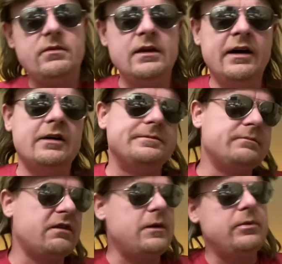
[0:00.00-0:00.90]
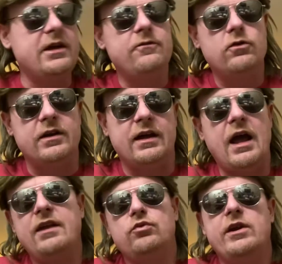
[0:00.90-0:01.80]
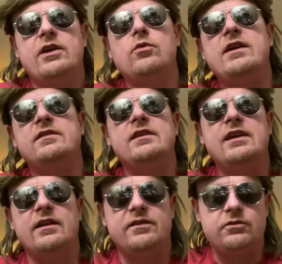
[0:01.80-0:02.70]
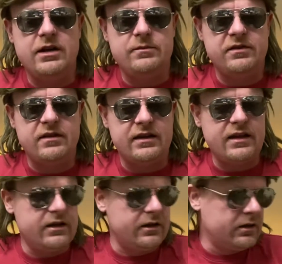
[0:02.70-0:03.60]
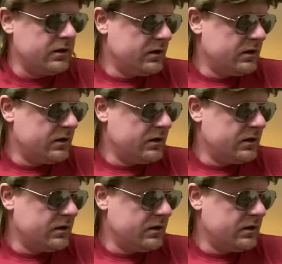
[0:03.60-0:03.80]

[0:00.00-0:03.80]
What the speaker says: Oh, must be playing Fortnite. I just wanted a reason to yell and scream just like they did.